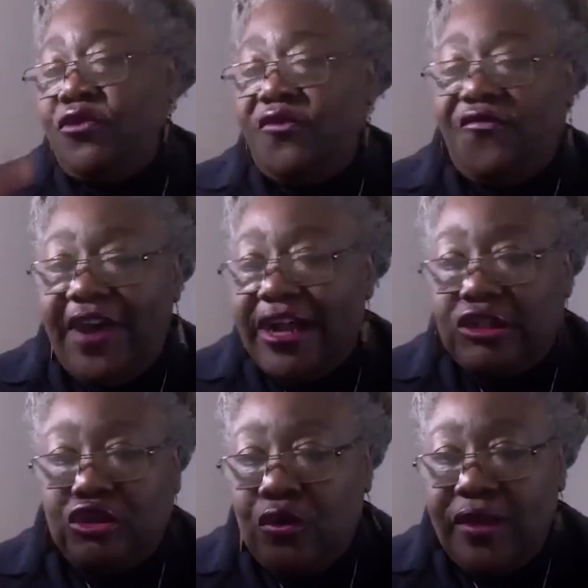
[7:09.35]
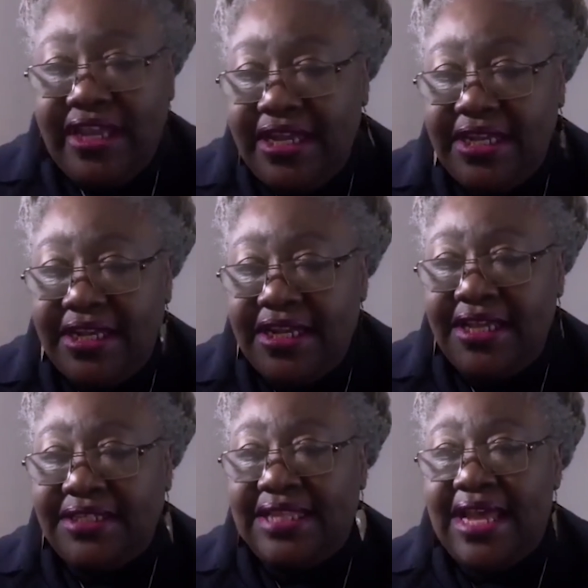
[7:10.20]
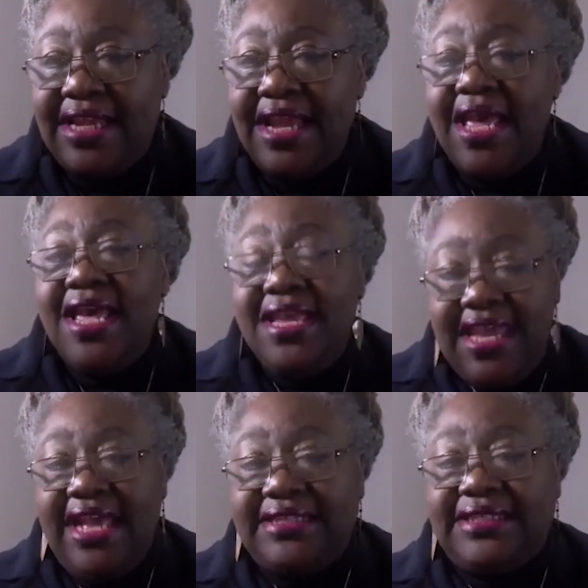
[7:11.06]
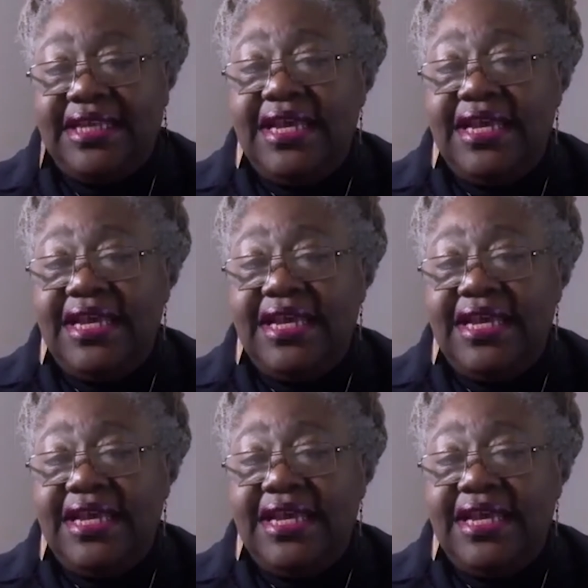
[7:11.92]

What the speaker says: do not factor in is that, yes,